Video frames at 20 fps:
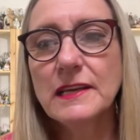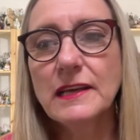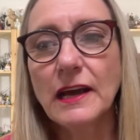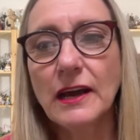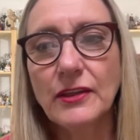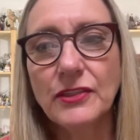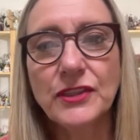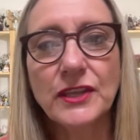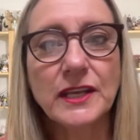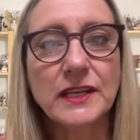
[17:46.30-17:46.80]

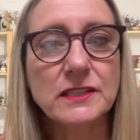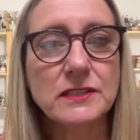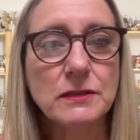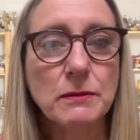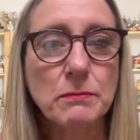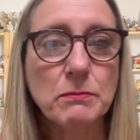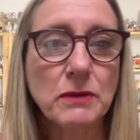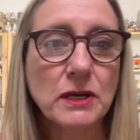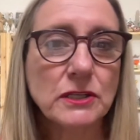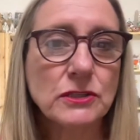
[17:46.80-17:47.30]
I think it's a
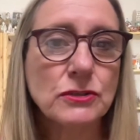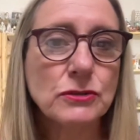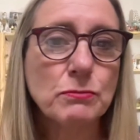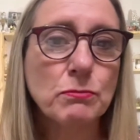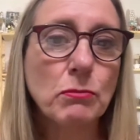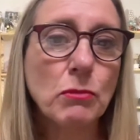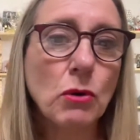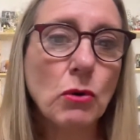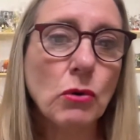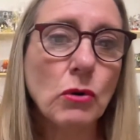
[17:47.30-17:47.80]
much
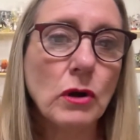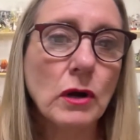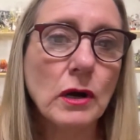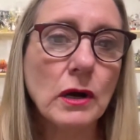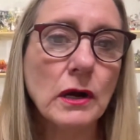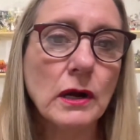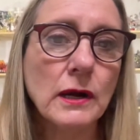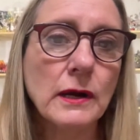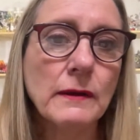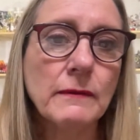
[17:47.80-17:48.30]

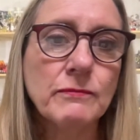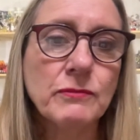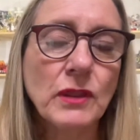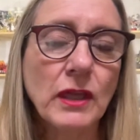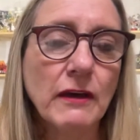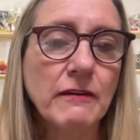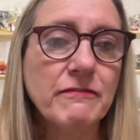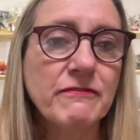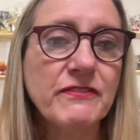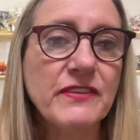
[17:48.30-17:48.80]
more
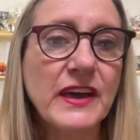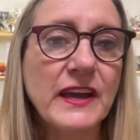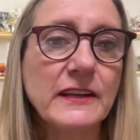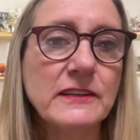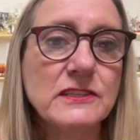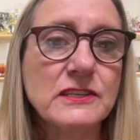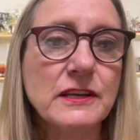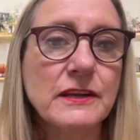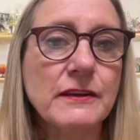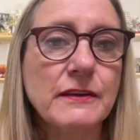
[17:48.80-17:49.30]

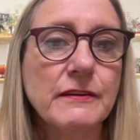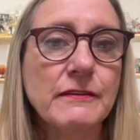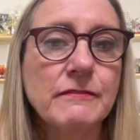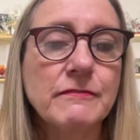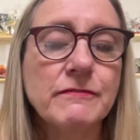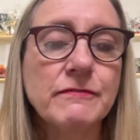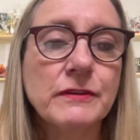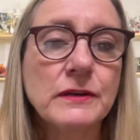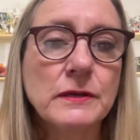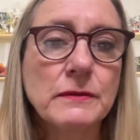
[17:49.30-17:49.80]
effective